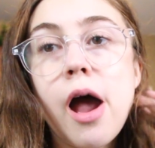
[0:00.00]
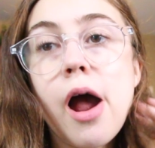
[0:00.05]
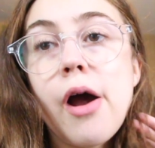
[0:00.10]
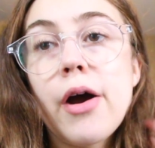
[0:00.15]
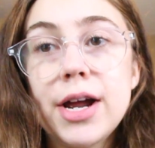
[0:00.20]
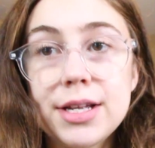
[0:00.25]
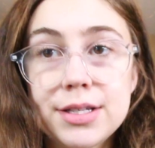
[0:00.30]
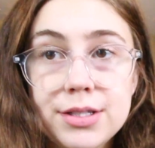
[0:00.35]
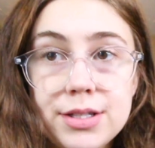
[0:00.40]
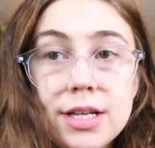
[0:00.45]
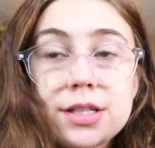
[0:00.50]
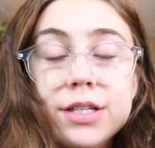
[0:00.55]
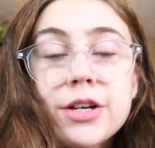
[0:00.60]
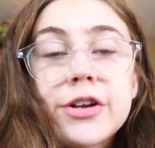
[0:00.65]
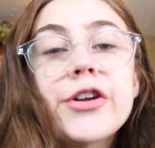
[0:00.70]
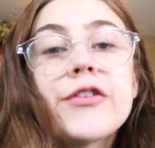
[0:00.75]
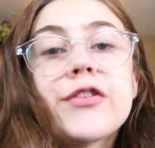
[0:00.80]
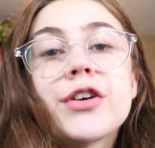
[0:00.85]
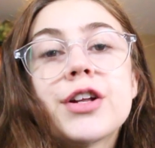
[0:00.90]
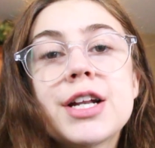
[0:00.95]
Alright, so that's
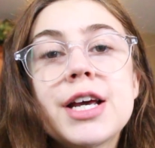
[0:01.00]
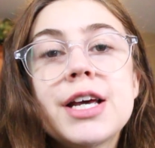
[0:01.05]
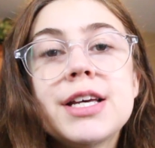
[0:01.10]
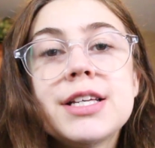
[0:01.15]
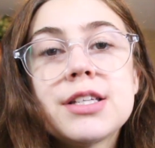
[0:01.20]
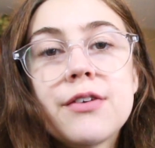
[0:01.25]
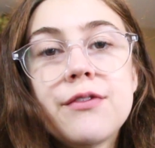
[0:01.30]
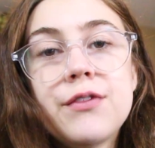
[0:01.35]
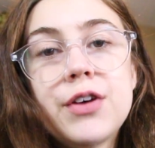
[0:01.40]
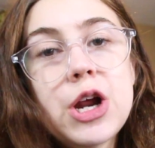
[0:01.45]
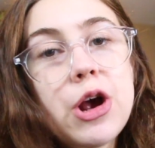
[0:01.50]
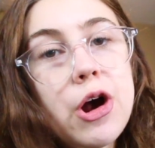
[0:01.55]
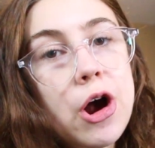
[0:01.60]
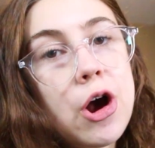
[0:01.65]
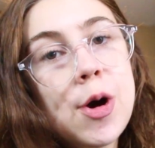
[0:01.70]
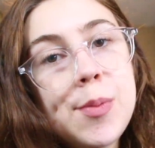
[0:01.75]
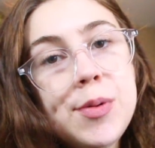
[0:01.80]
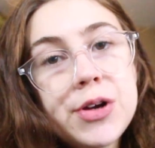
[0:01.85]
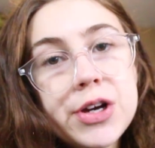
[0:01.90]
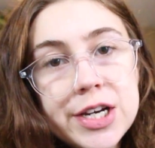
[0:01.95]
gonna be it for today's video. I
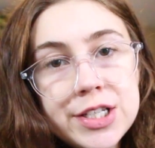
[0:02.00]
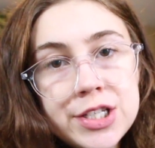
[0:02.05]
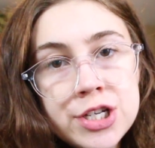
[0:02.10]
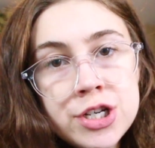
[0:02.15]
hope you guys